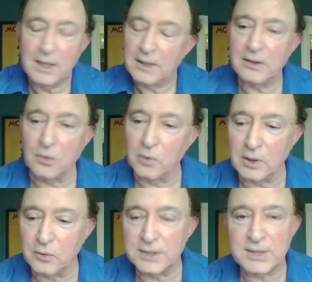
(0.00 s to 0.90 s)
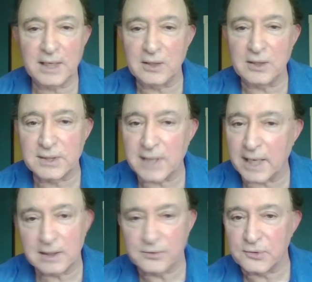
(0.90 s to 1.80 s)
would always say to
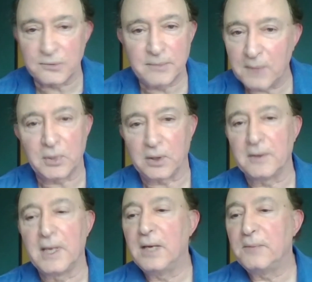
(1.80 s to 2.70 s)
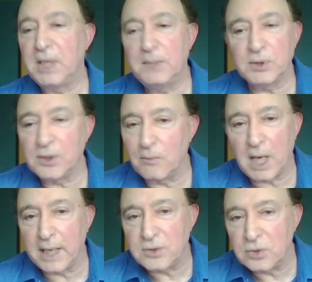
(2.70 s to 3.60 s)
executives, remember, people don't
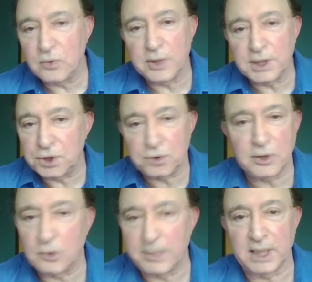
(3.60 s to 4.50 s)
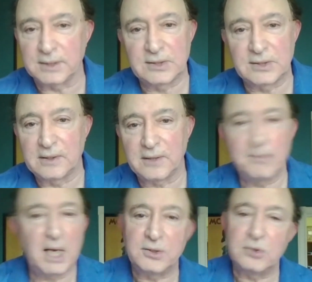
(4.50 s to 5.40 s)
buy 2-inch drill bits, they
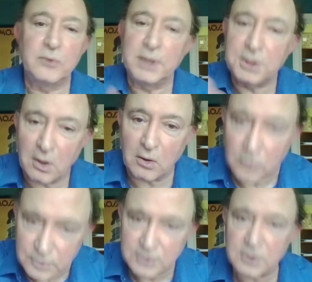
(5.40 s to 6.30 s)
buy 2-inch holes. It's